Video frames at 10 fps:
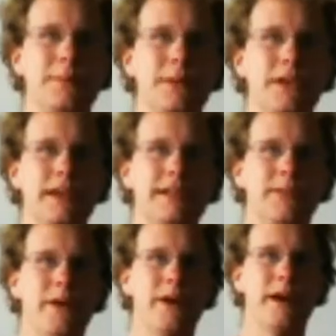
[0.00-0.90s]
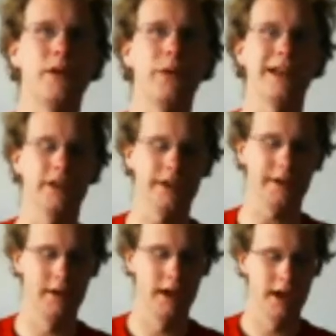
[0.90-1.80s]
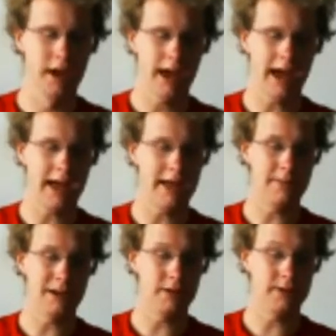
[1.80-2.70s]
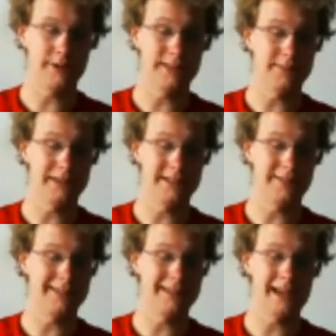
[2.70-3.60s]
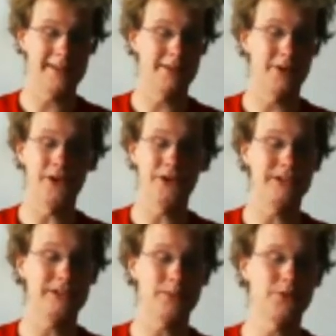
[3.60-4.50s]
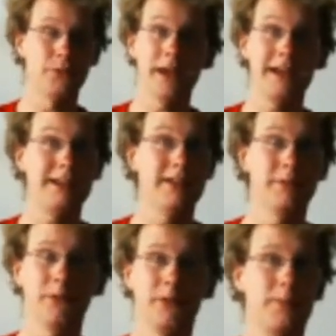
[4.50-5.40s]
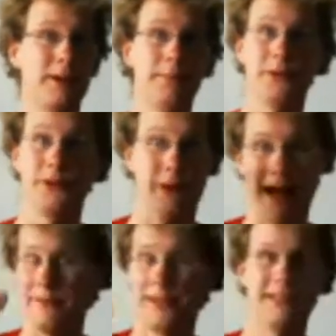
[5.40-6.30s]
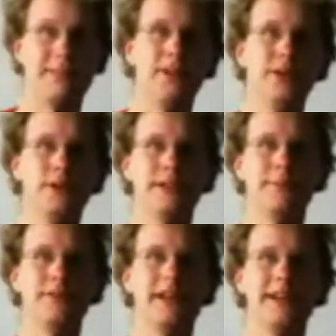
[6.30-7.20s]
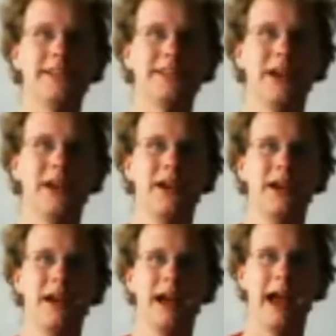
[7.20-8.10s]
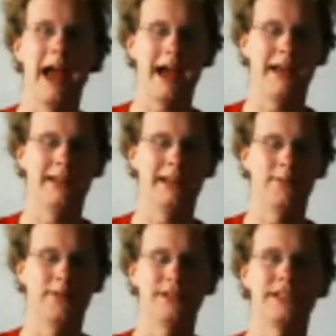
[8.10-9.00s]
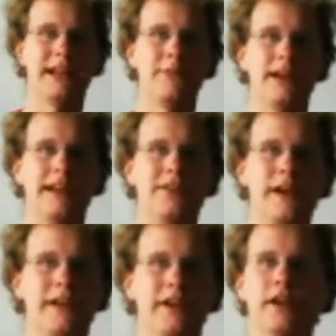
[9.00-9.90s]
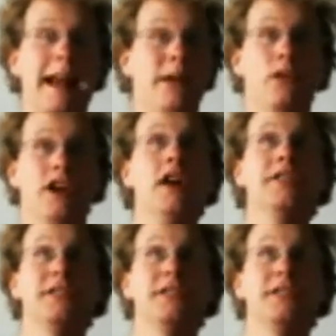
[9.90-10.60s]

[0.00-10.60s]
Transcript: billions very quickly. And Michael Lewis is basically saying that the whole system's rigged for the people who have these computers in place. And like if you're just an everyday trader anywhere else